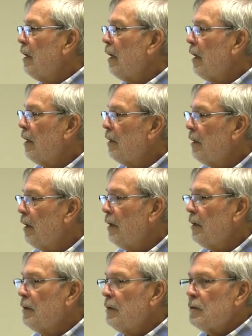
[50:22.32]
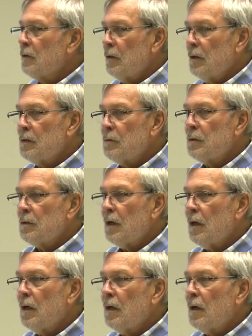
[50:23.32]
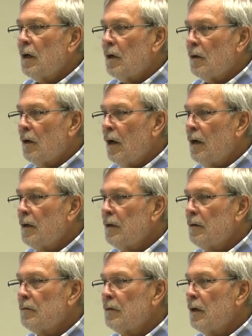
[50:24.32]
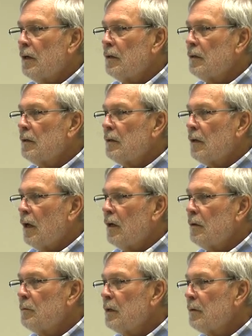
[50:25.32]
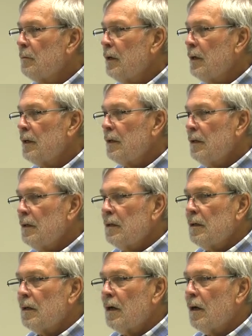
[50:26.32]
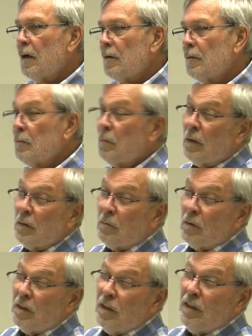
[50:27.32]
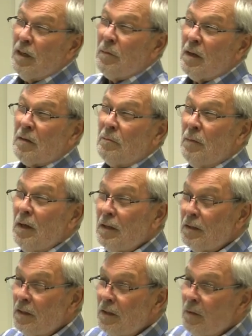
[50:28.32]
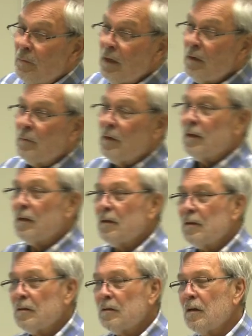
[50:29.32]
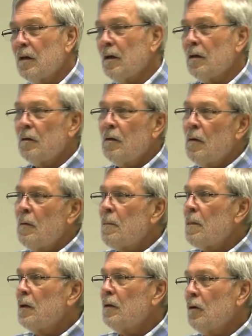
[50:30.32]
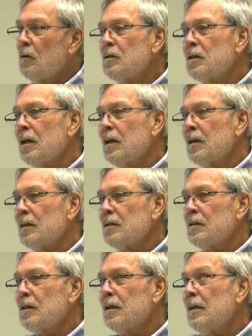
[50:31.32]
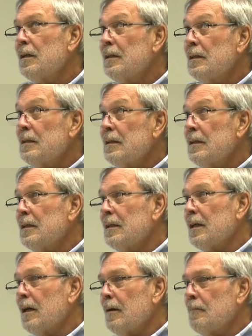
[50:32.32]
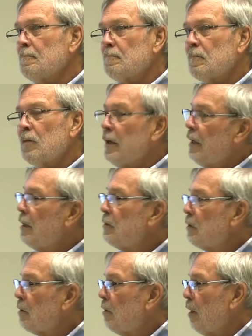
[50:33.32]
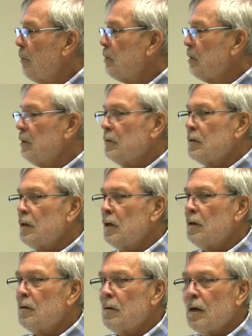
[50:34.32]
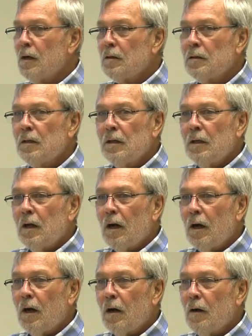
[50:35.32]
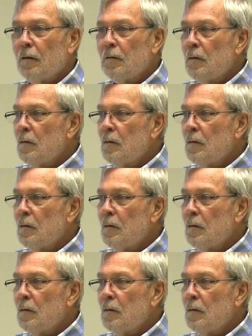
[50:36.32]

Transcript: and uh, so this was a, a lot of a lot of big money. but did they make money? Did they make money? in those days, the um, financial corruption was centered around uh,